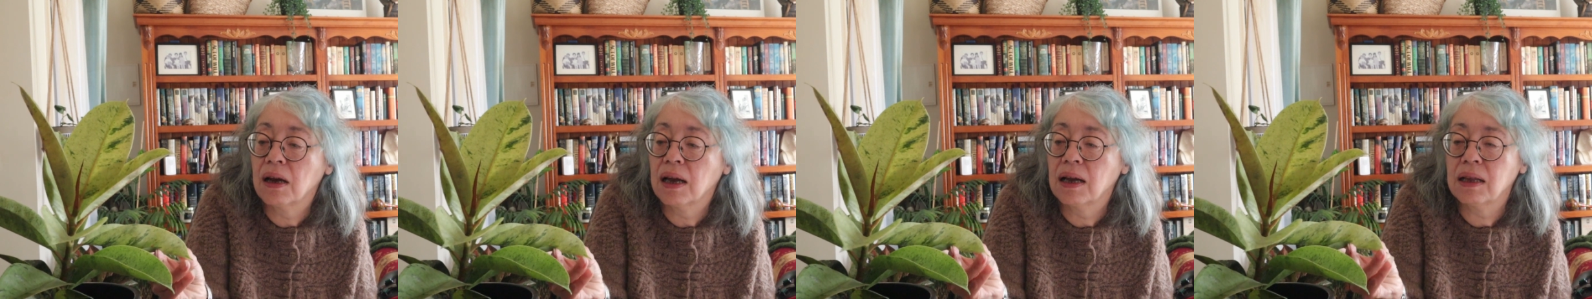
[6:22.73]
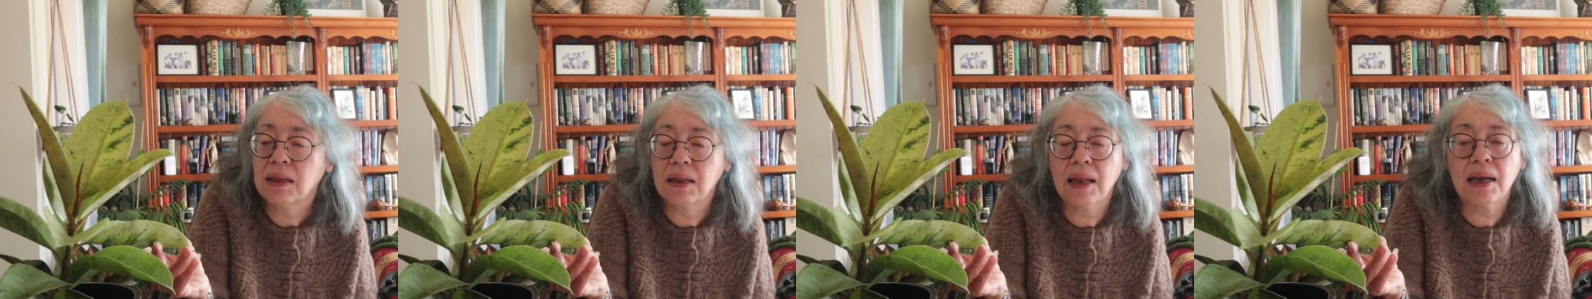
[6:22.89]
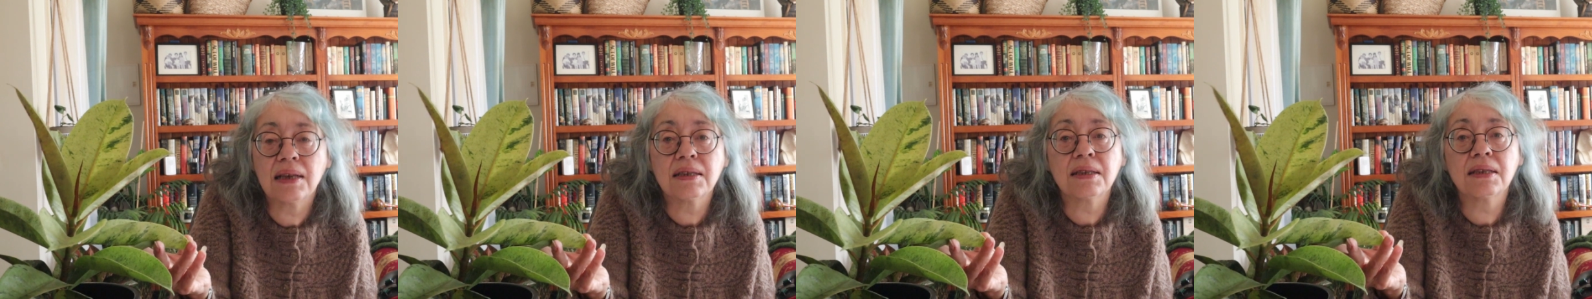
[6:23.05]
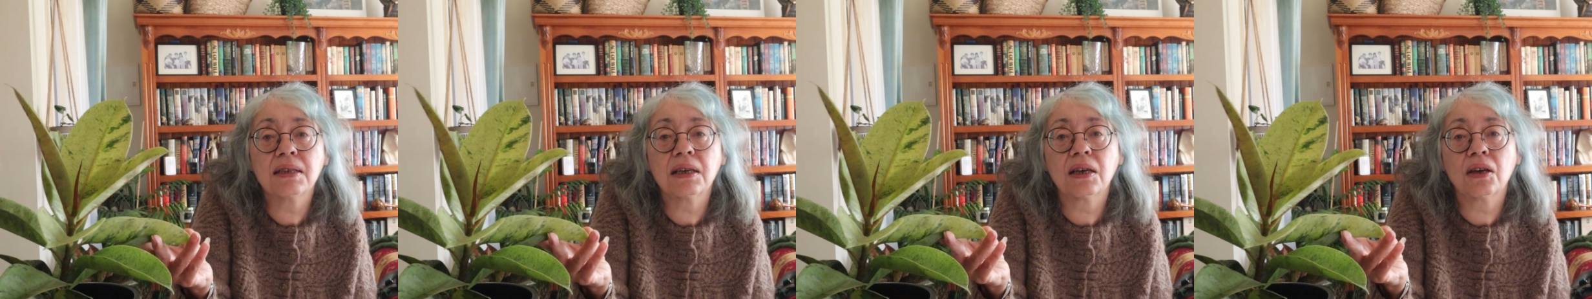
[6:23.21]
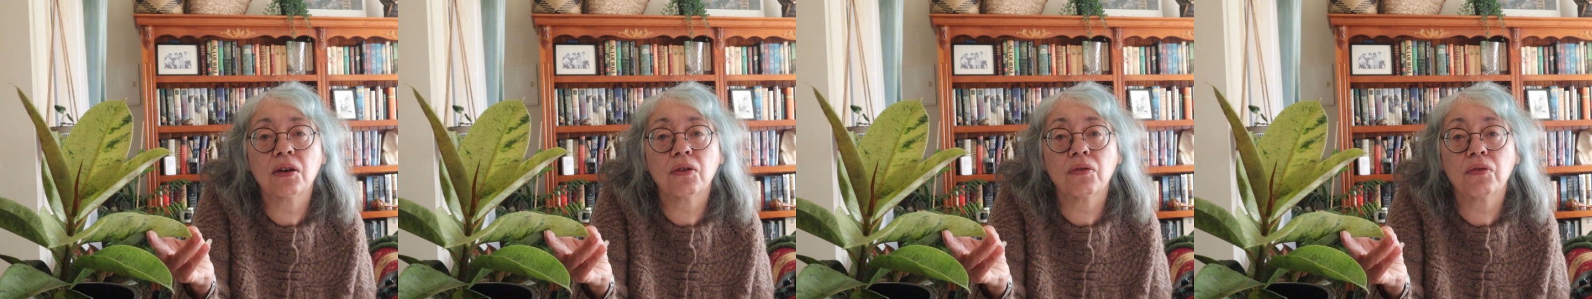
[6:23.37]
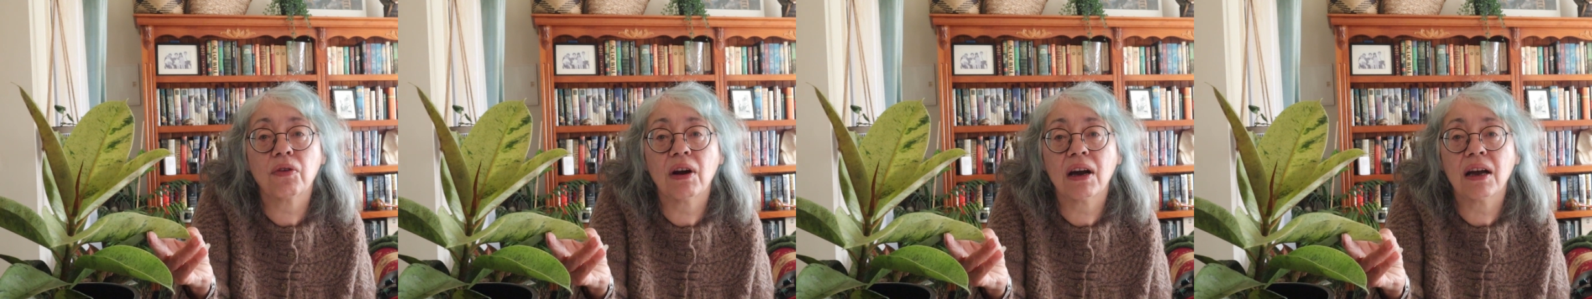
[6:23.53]

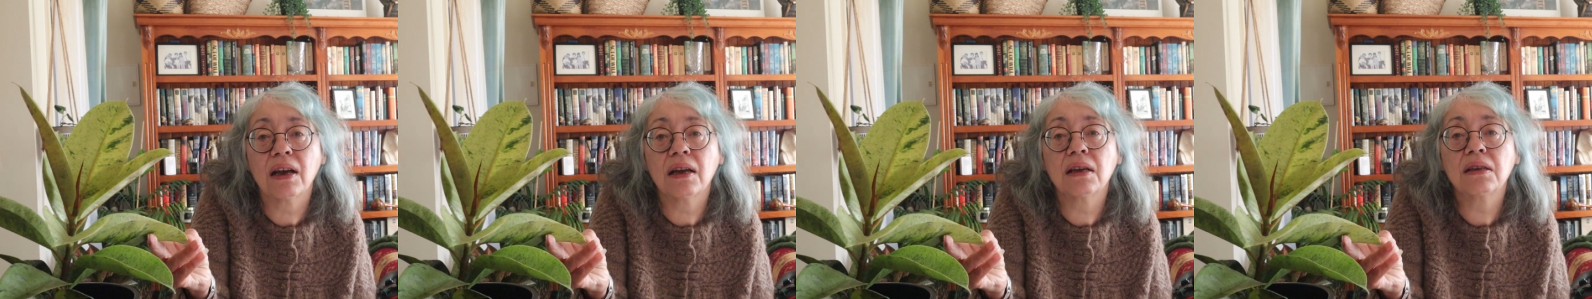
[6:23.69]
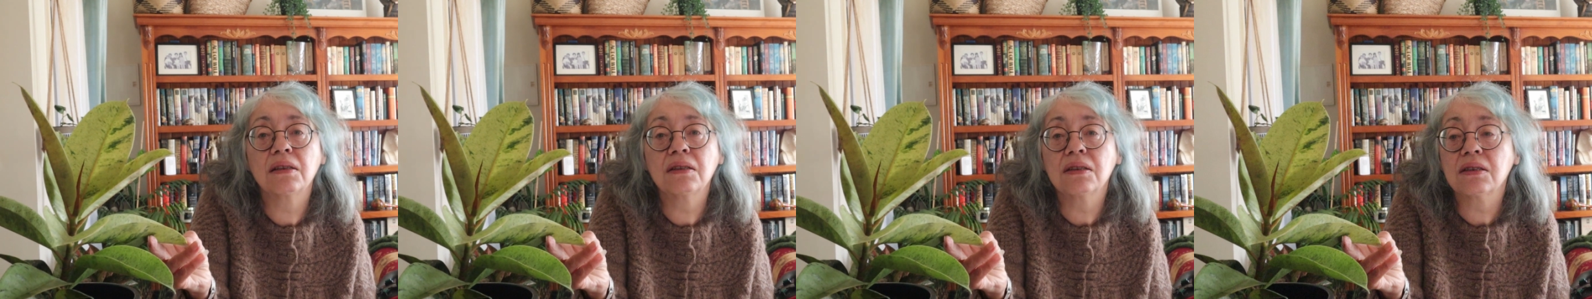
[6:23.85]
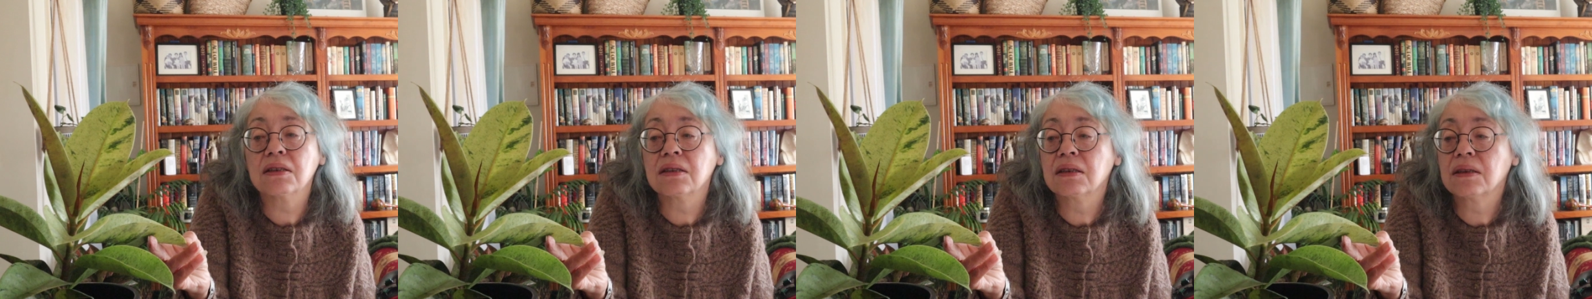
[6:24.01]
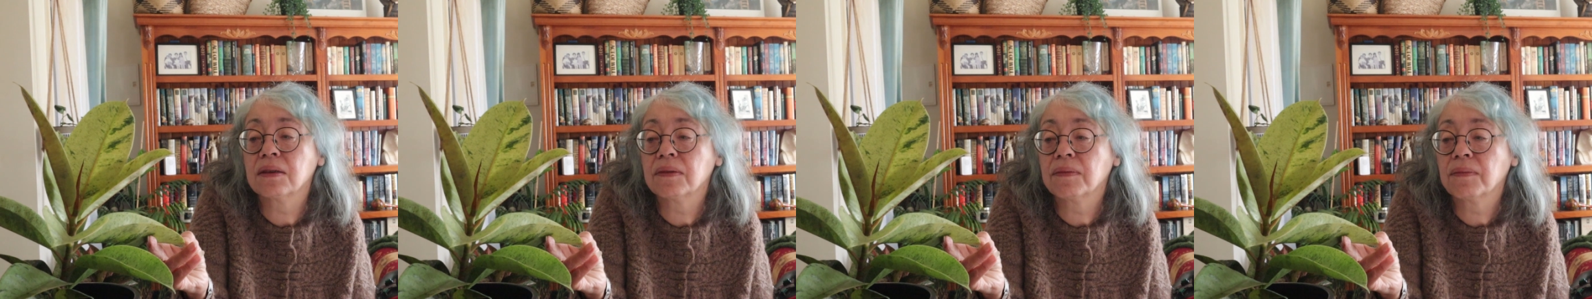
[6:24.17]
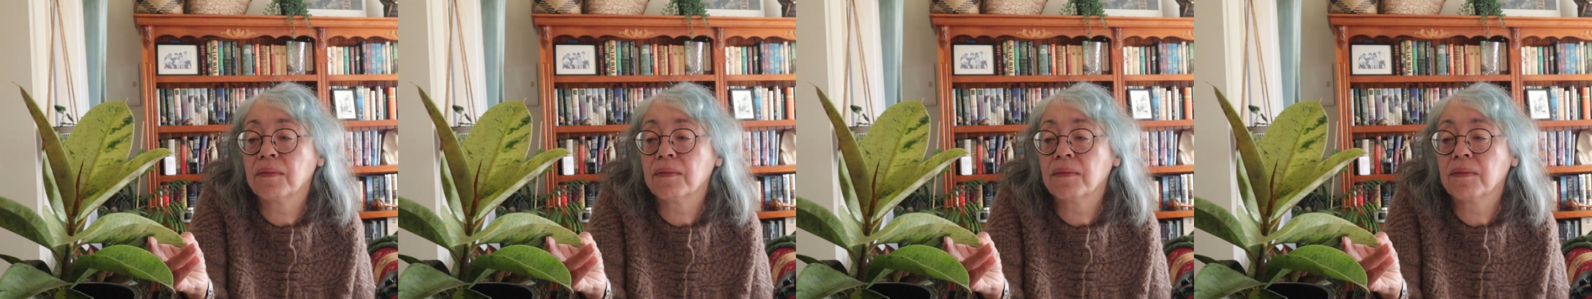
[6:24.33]
Elastica range,